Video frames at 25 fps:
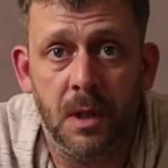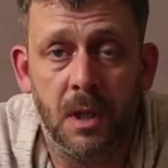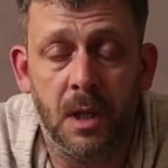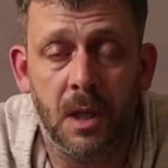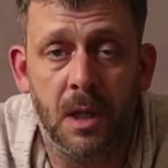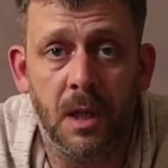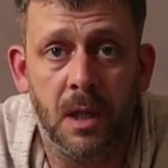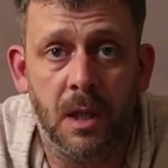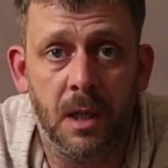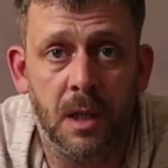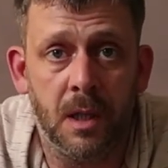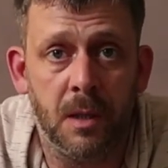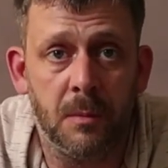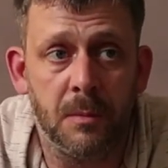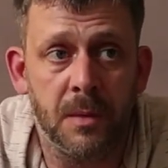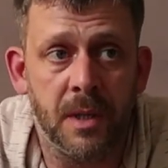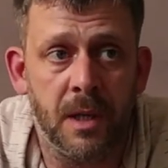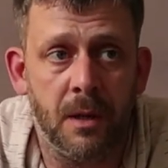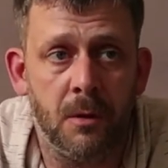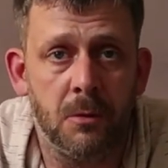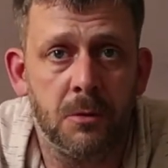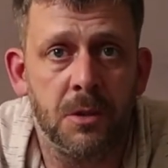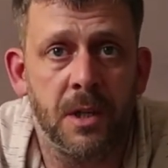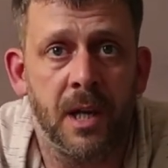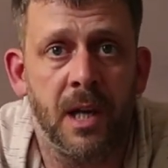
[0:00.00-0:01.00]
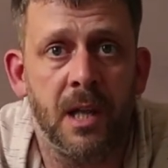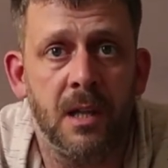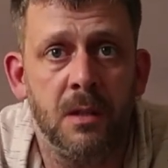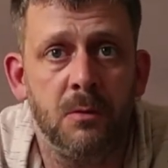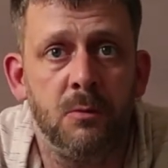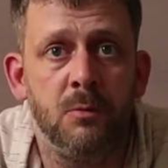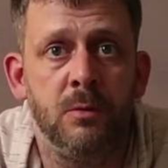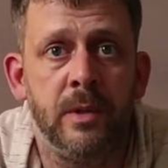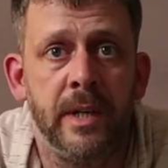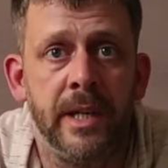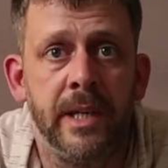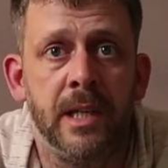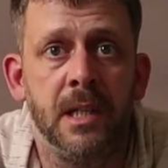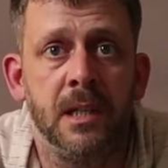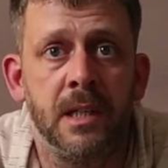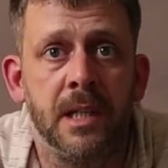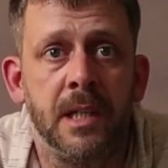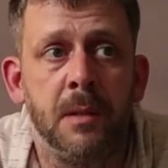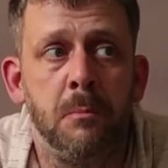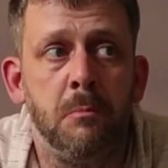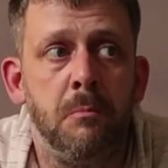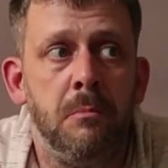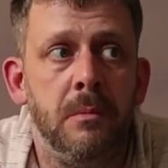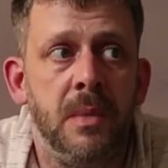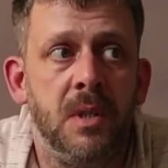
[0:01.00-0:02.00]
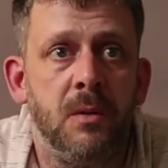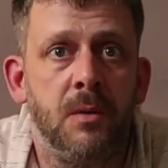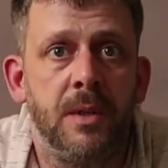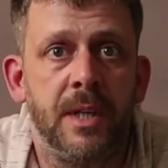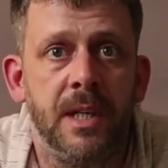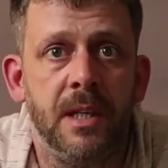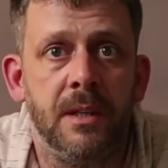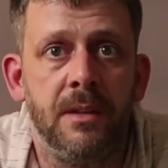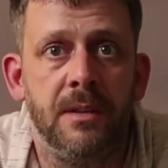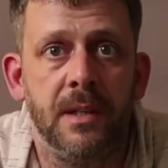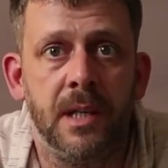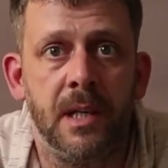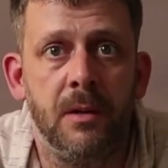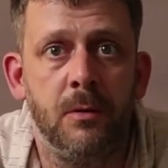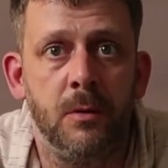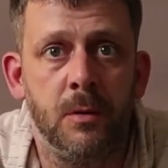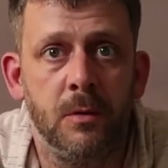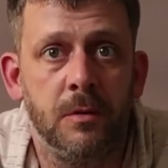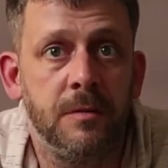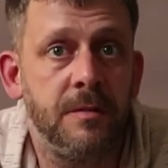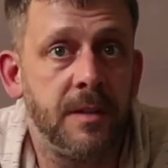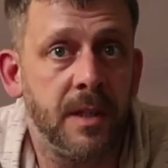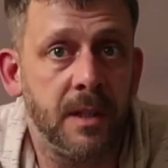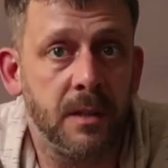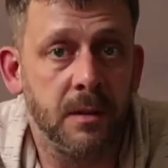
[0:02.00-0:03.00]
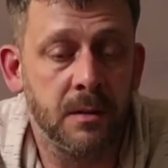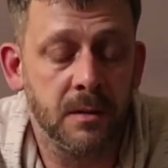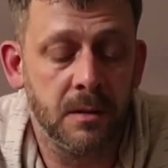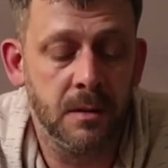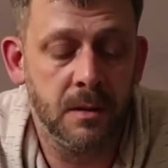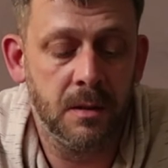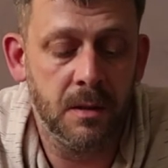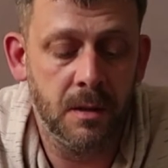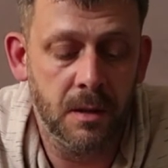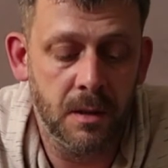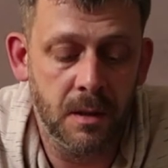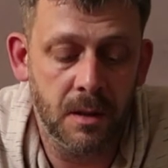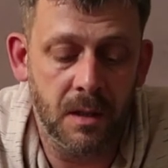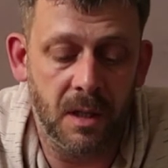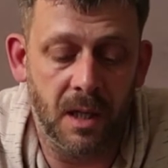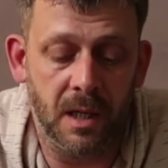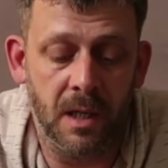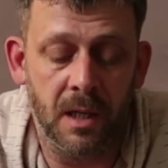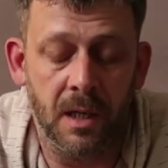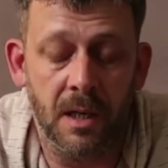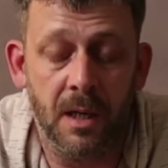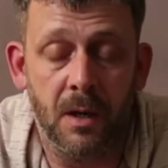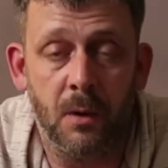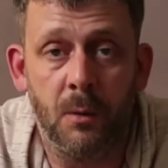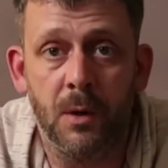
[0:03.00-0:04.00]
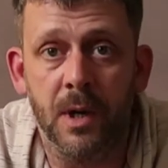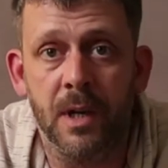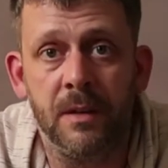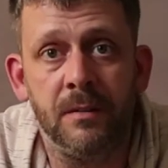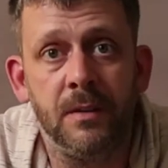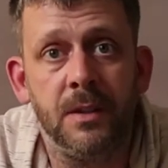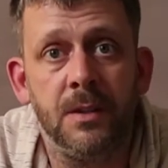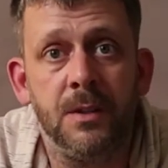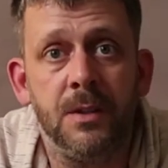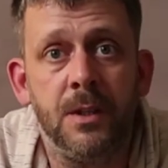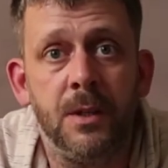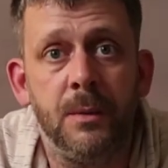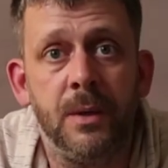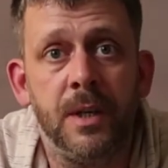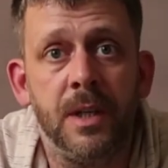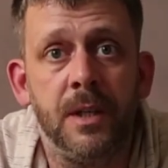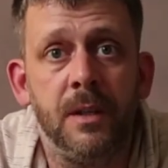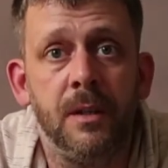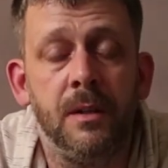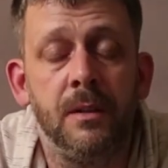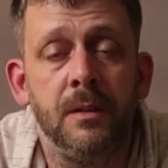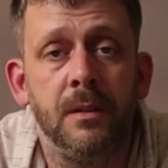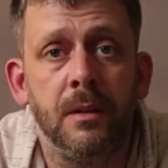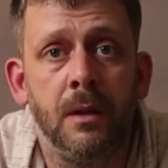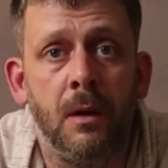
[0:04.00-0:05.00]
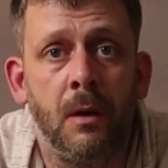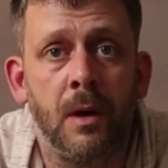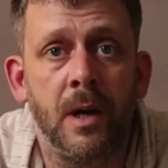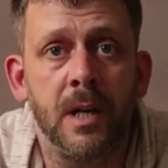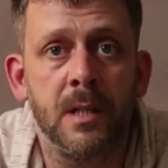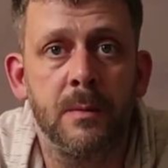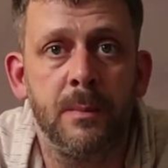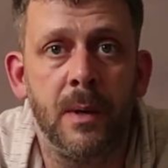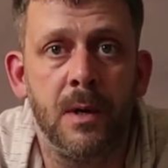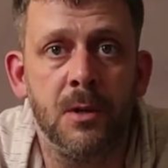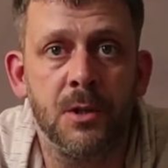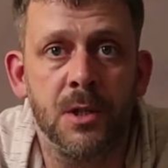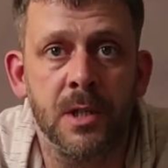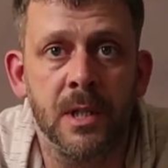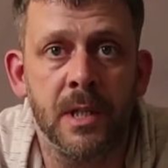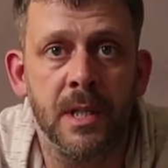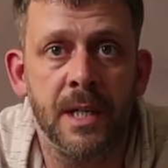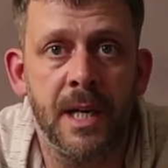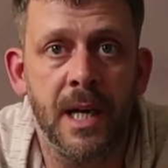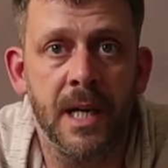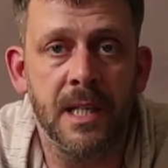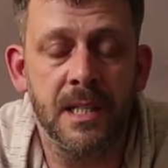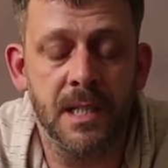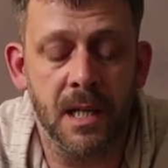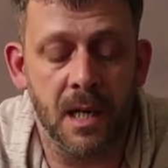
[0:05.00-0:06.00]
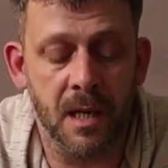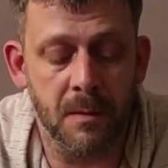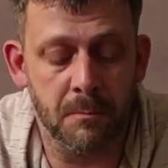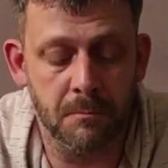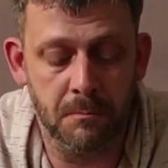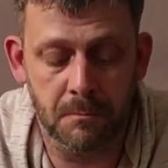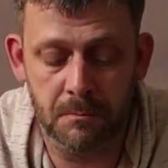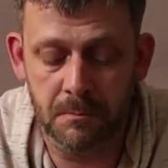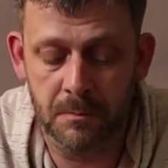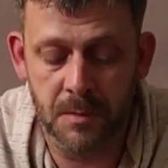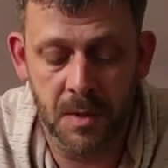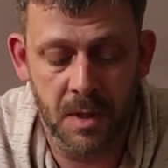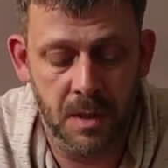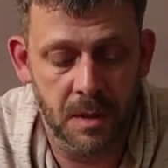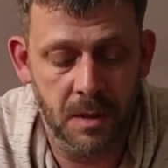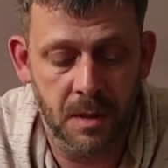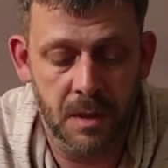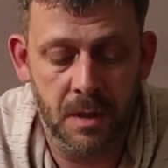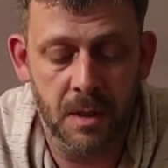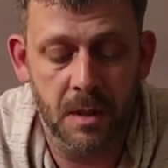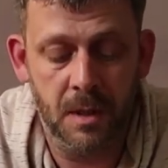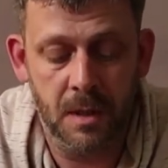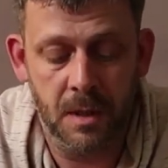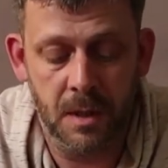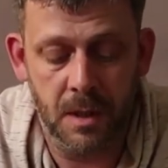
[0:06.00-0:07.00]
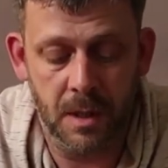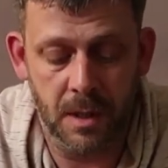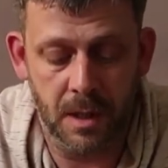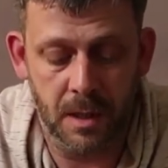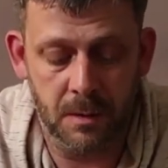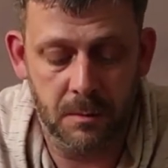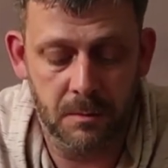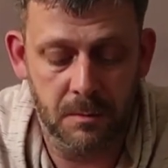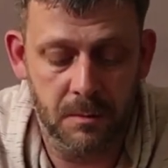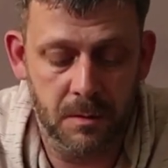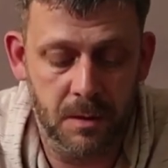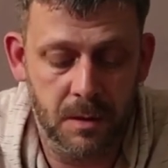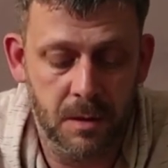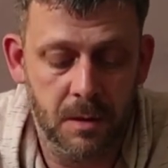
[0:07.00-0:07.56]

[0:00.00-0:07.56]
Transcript: you know, to get a really milky ethereal feel, or even doing long exposures in the daytime. You know,